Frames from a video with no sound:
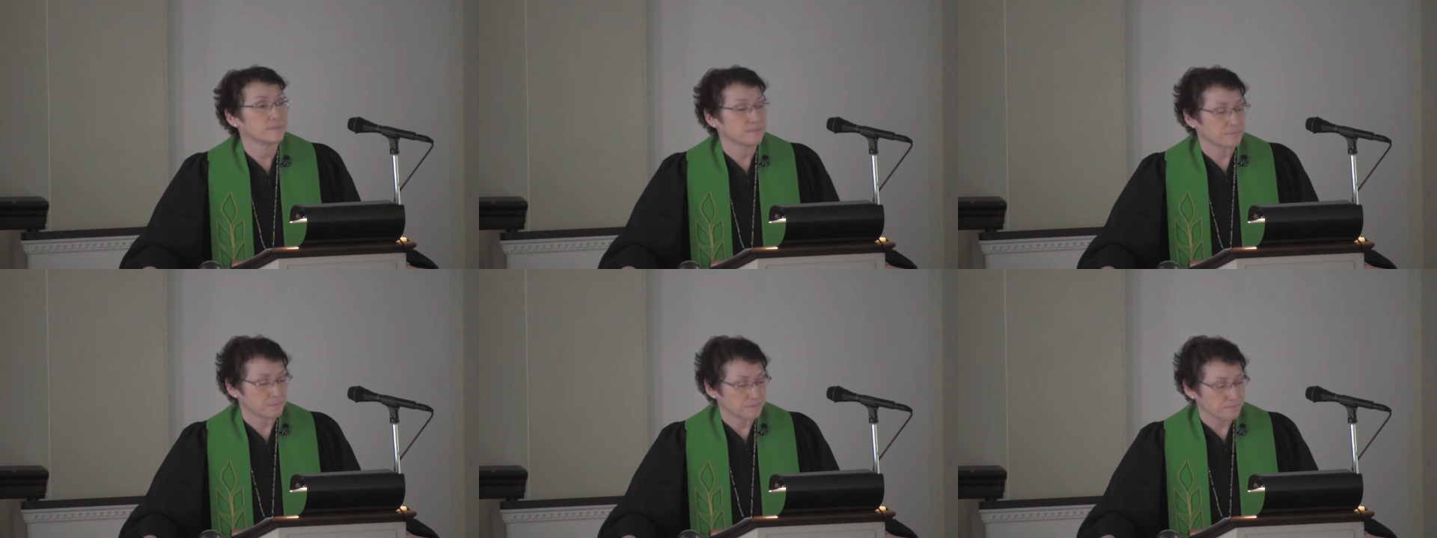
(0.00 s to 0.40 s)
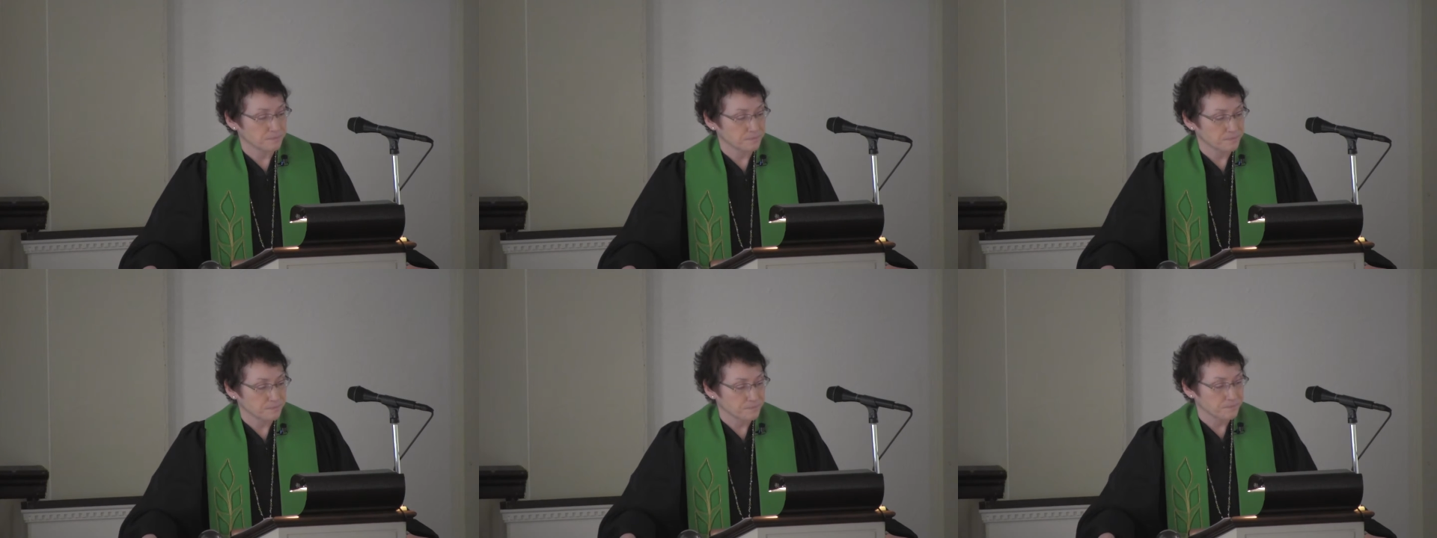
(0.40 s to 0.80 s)

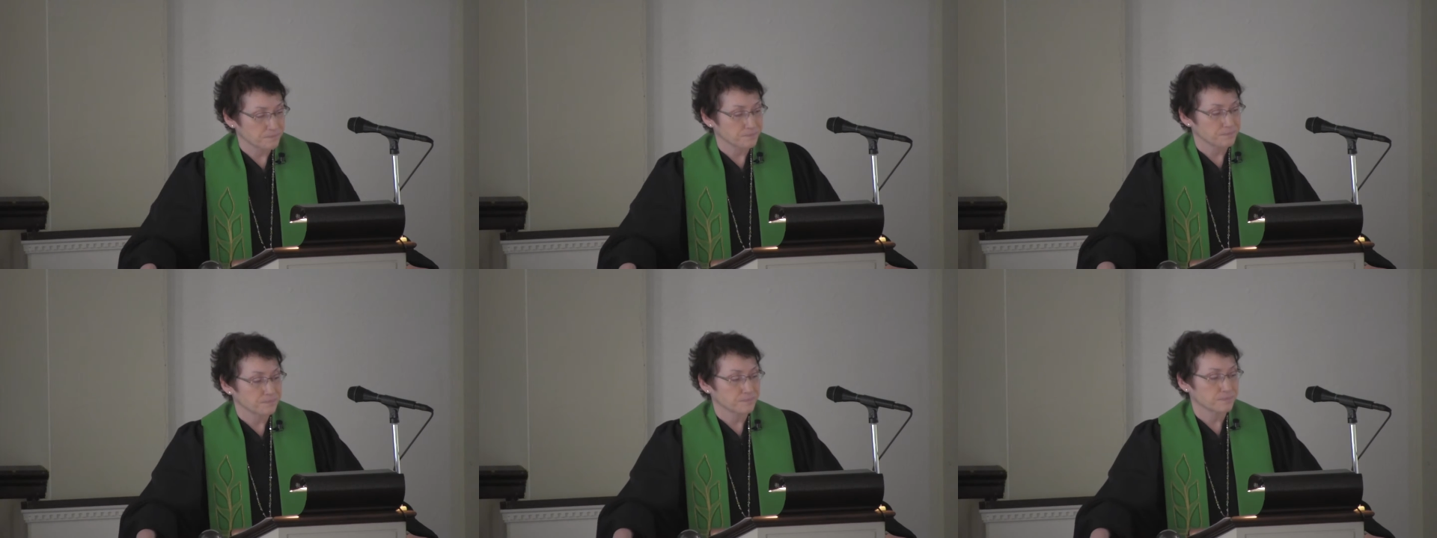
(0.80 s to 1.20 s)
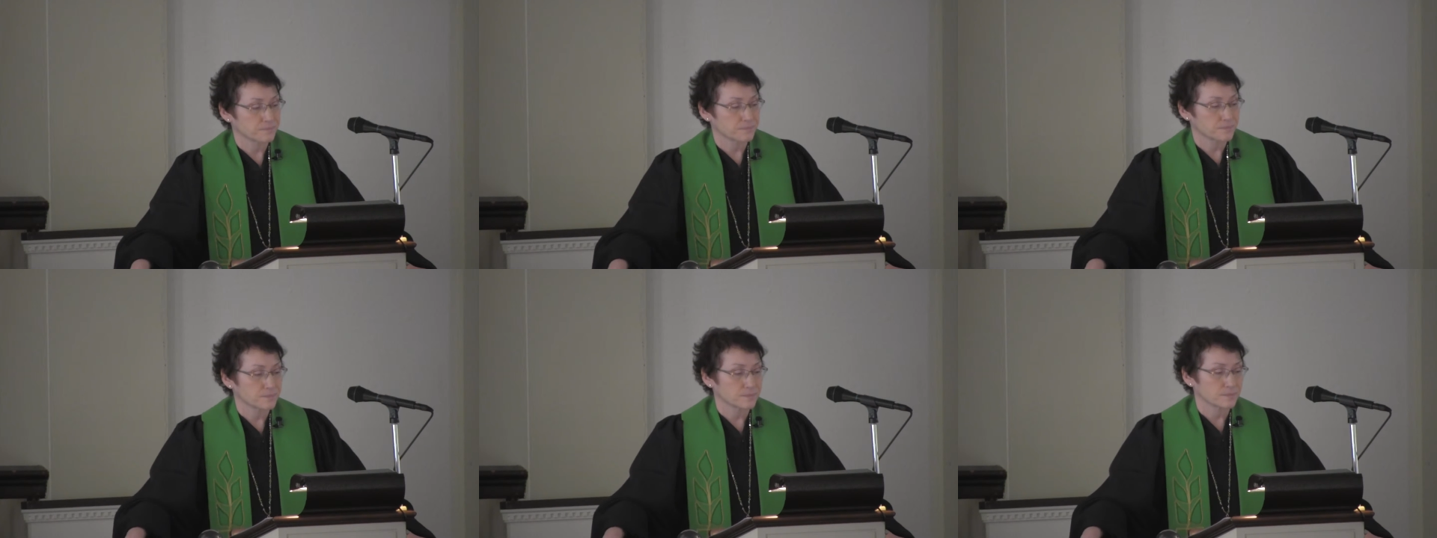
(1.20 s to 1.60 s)

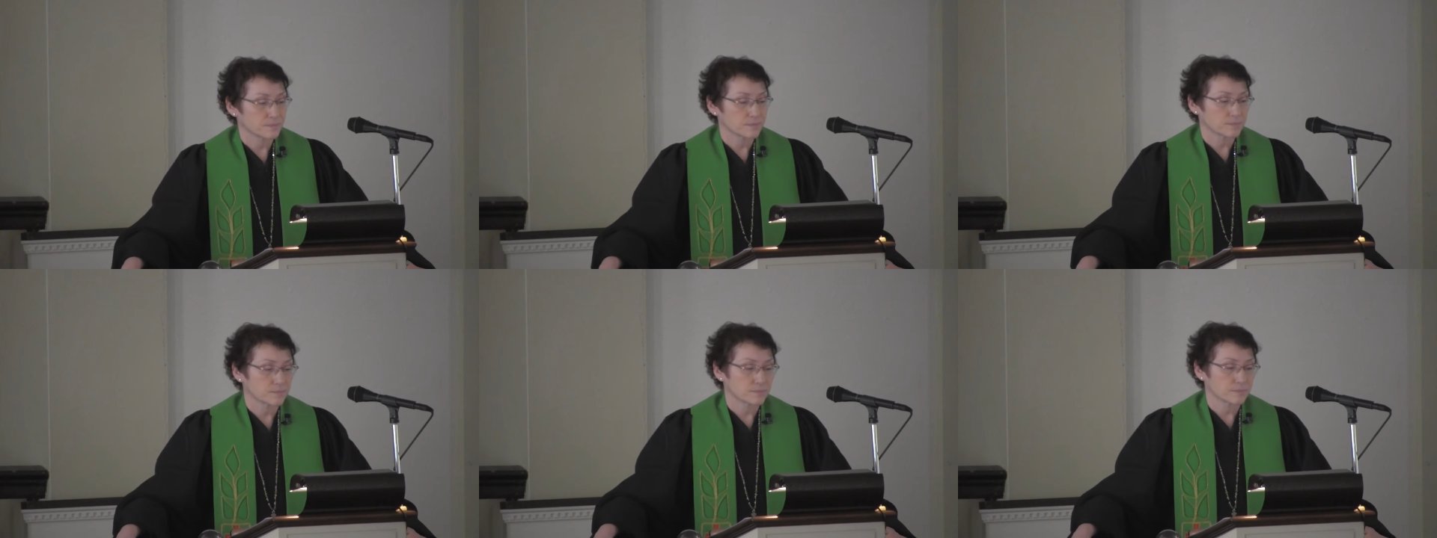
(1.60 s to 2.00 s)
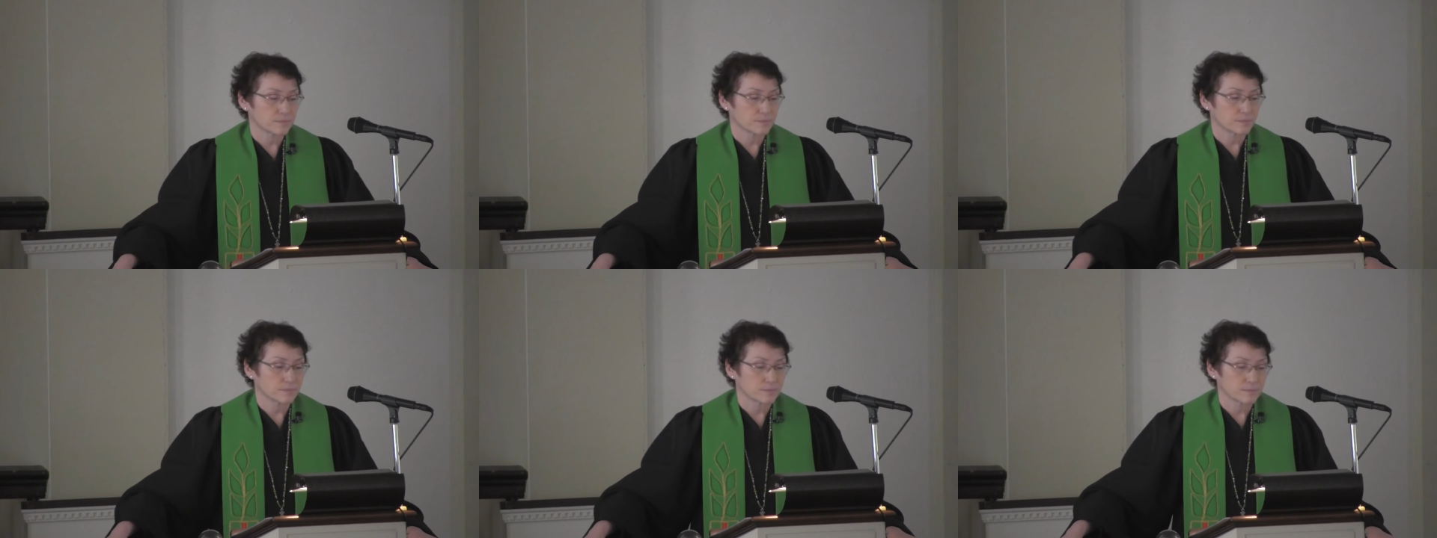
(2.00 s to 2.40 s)

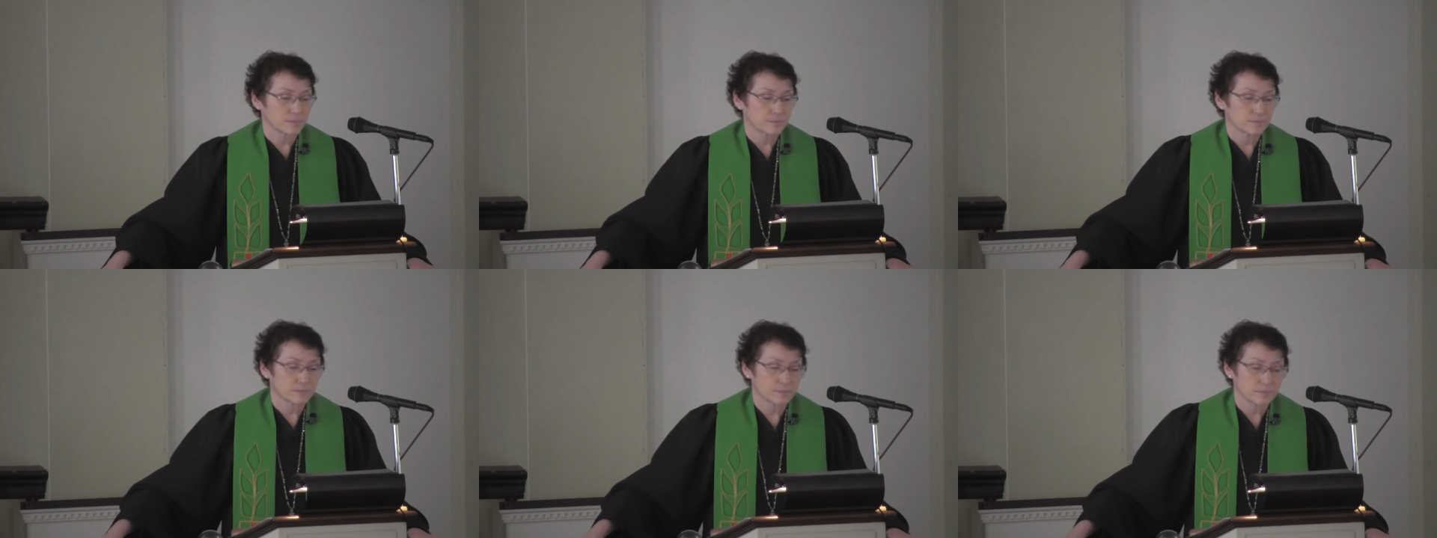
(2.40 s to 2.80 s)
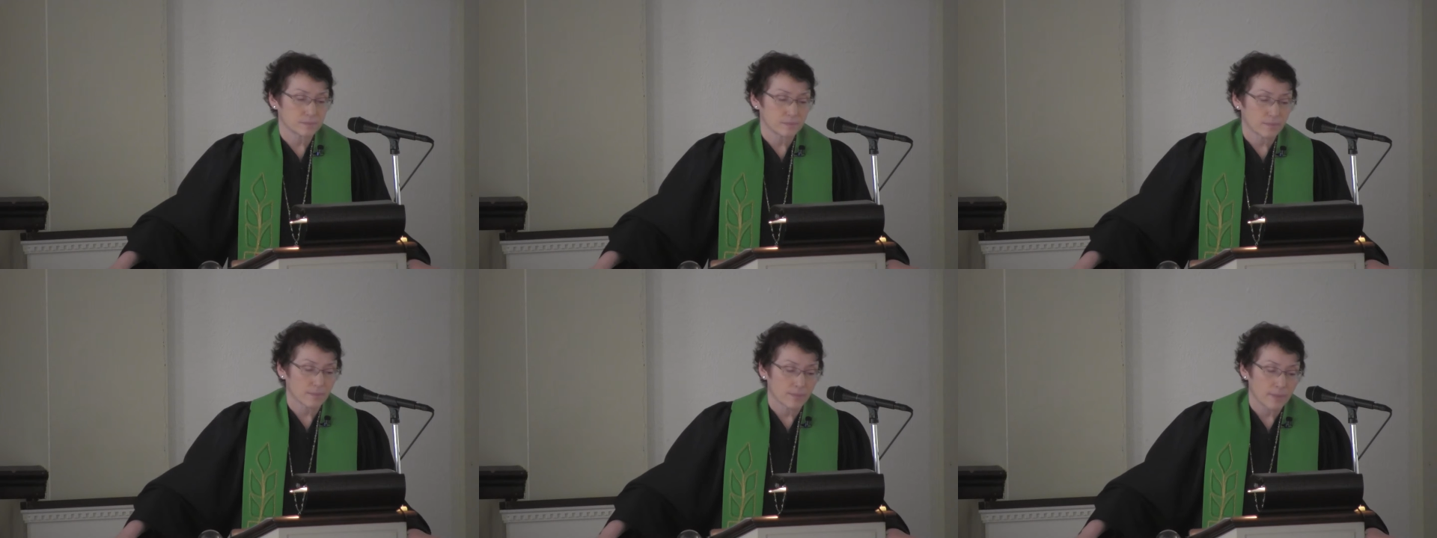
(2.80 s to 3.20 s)
(silence)